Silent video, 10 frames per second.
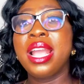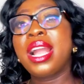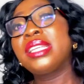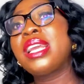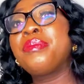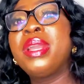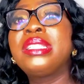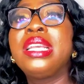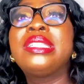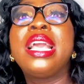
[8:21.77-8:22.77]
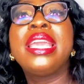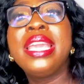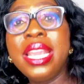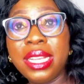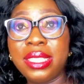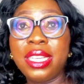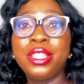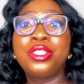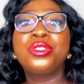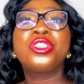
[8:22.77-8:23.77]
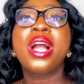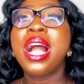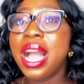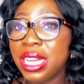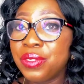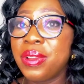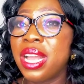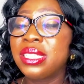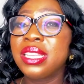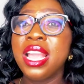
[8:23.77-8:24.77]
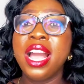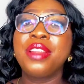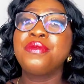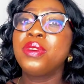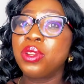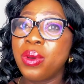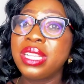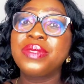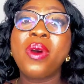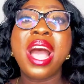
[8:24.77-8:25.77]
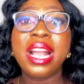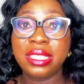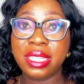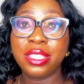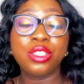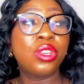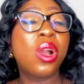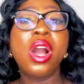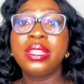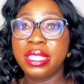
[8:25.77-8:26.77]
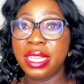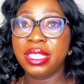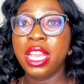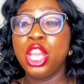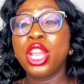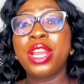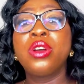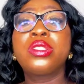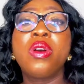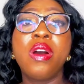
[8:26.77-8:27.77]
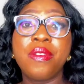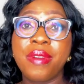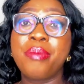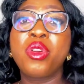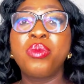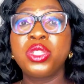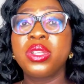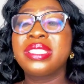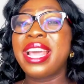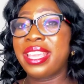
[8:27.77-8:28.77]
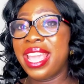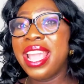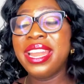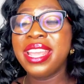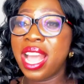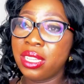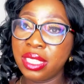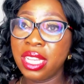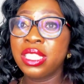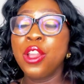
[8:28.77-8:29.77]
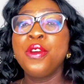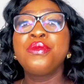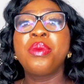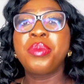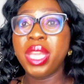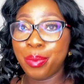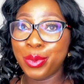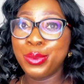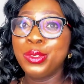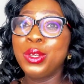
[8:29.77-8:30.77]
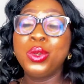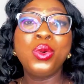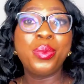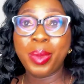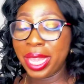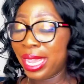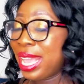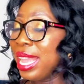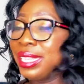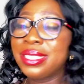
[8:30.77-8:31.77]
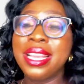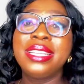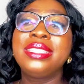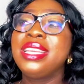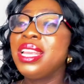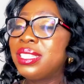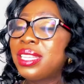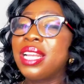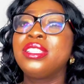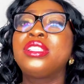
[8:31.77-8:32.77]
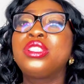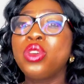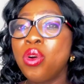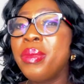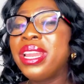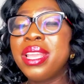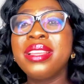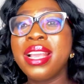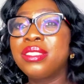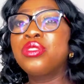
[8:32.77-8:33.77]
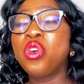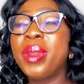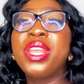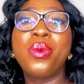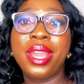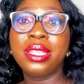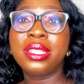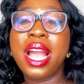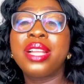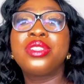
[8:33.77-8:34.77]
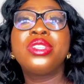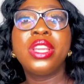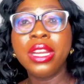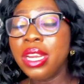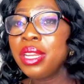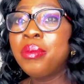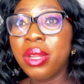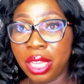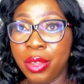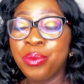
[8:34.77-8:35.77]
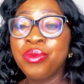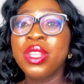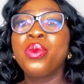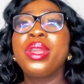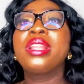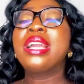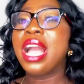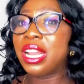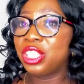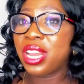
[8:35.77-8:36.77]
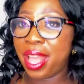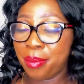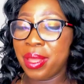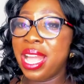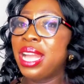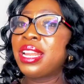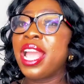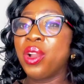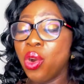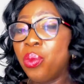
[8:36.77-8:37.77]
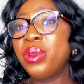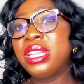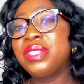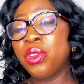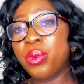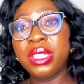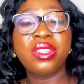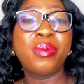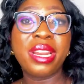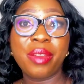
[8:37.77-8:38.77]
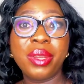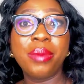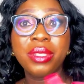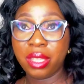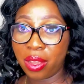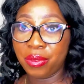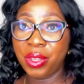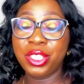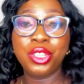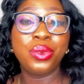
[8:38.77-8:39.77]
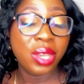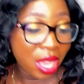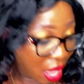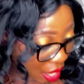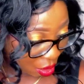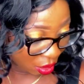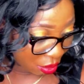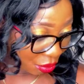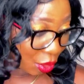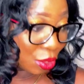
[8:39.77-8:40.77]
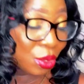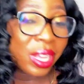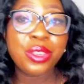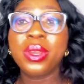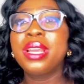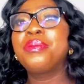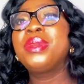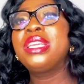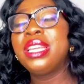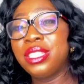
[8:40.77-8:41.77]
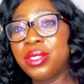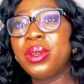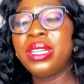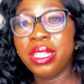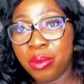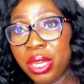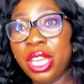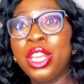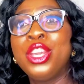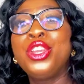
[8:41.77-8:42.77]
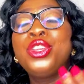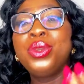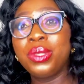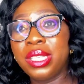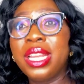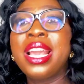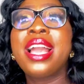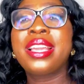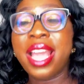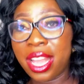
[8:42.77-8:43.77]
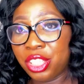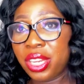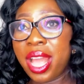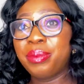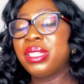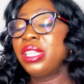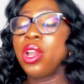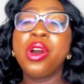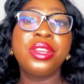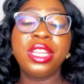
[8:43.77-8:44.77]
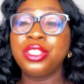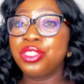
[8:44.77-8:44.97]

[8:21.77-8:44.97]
Cash App makes it easy to charge fans and followers for access to your content. You can also offer promotions like early access for people who pay. Guys, these and so many, there are so many ways to actually earn money with Cash App. And I hope with these few points of mine, I've been able to convince you and not confuse you that you can begin to earn money using a Cash App today. All you need to